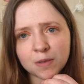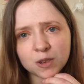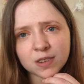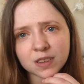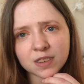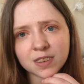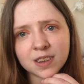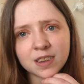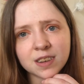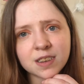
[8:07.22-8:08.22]
or 6
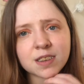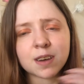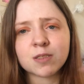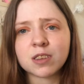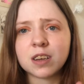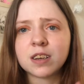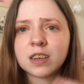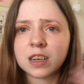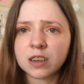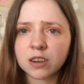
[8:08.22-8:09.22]
years, I've seen
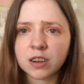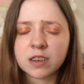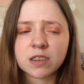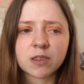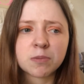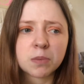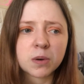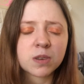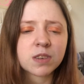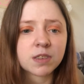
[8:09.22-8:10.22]
an increase of
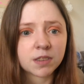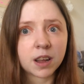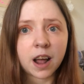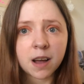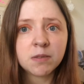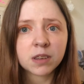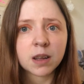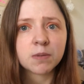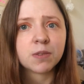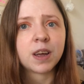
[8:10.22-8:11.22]
books that have
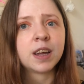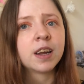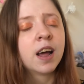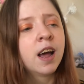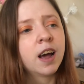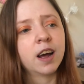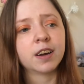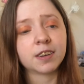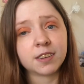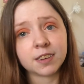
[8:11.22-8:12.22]
club feet,
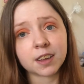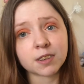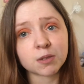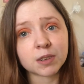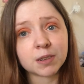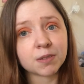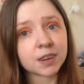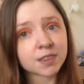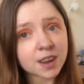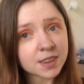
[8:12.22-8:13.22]
and I think that's really
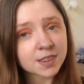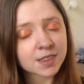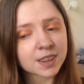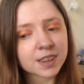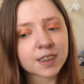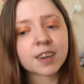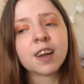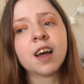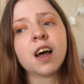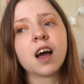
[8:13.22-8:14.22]
fantastic,
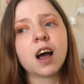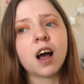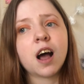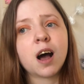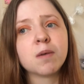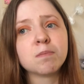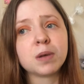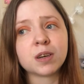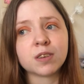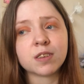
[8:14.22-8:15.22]

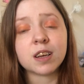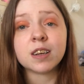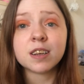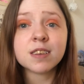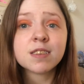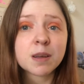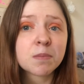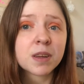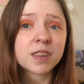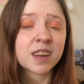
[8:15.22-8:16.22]
because it is
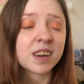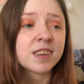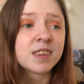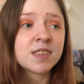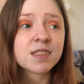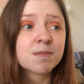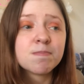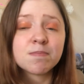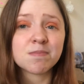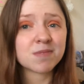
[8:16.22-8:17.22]
something that is
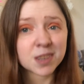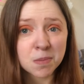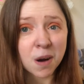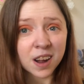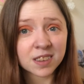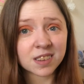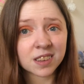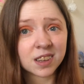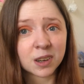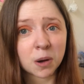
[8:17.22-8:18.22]

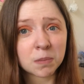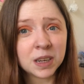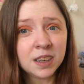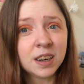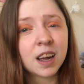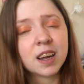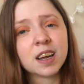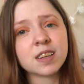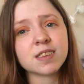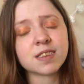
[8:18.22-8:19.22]
surprisingly common.
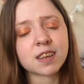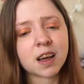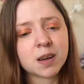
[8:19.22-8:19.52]
It's